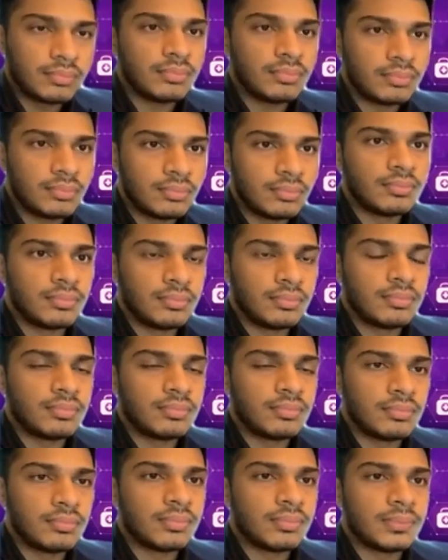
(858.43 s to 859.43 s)

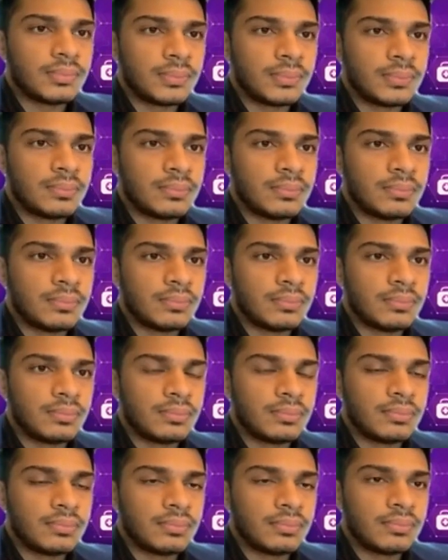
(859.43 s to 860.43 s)

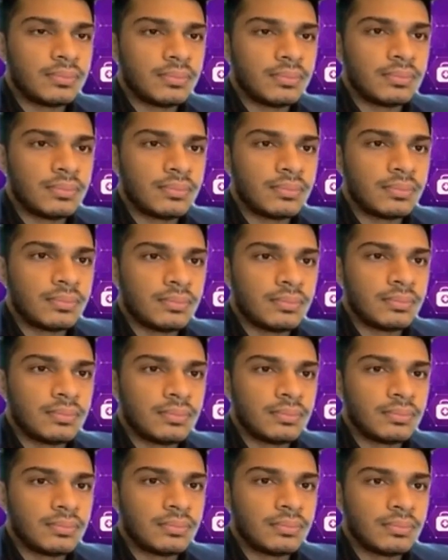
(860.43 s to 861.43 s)

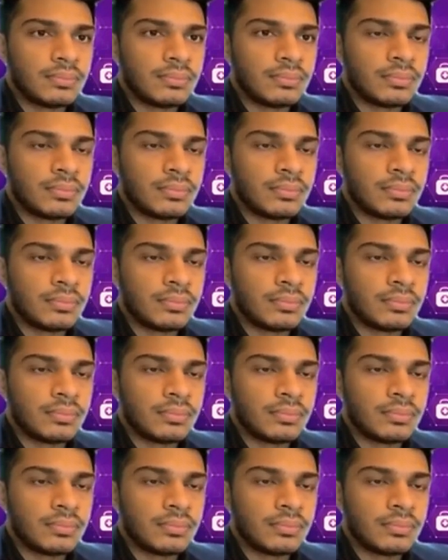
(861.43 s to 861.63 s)
(not speaking)